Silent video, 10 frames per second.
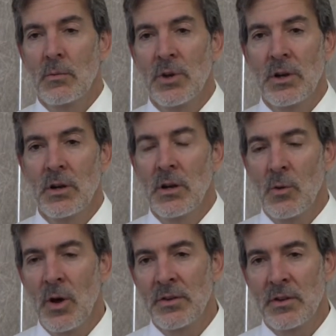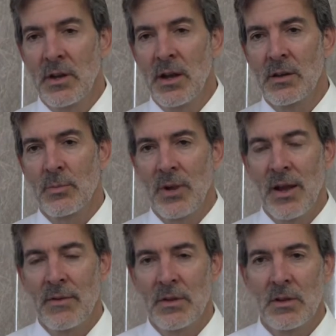We did it at Westinghouse, but I
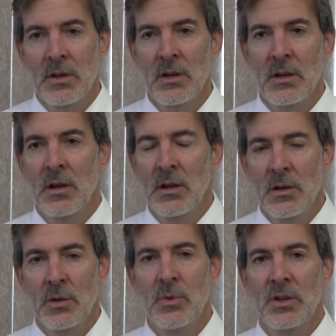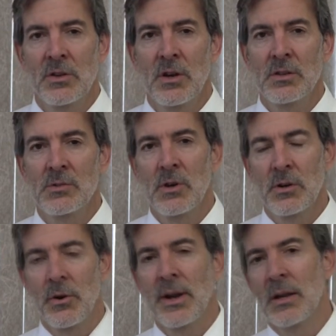haven't seen it done too much elsewhere,
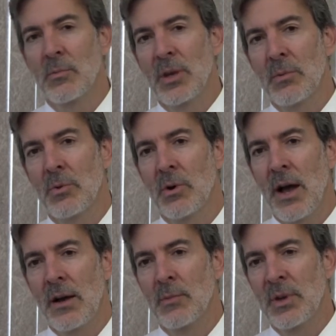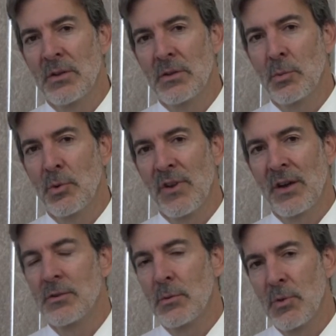training people how to be a
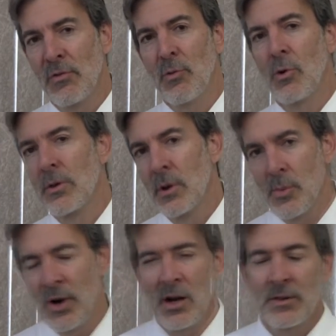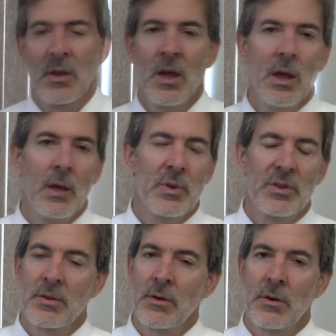supervisor before their boss. But
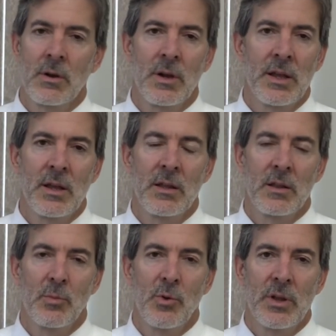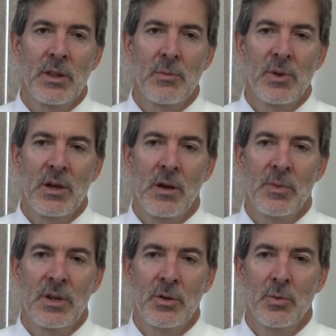certainly at the point they
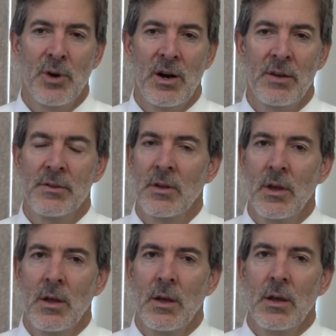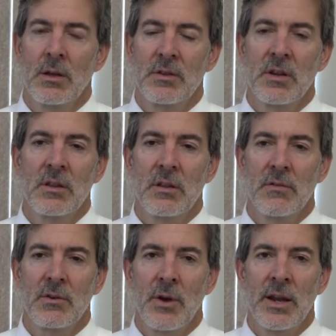become a new boss,
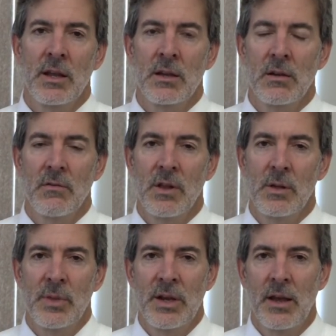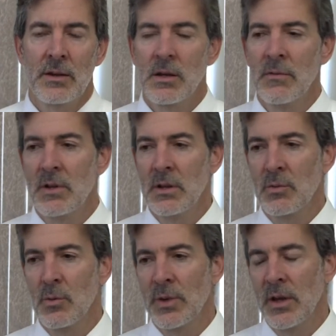extensive training and development
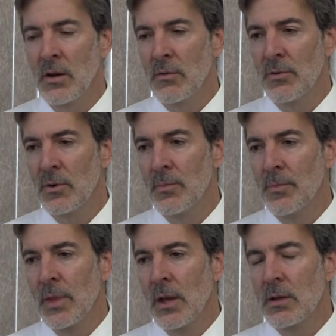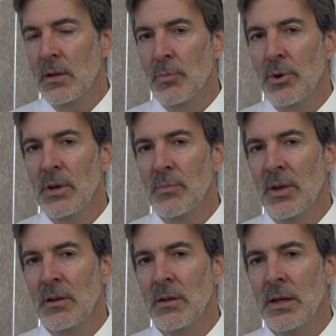activities will be helpful. It's a pretty
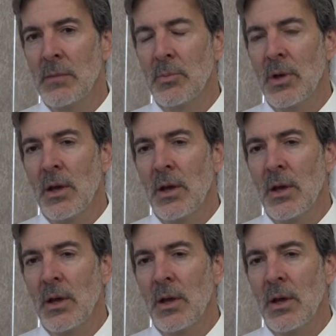big leap.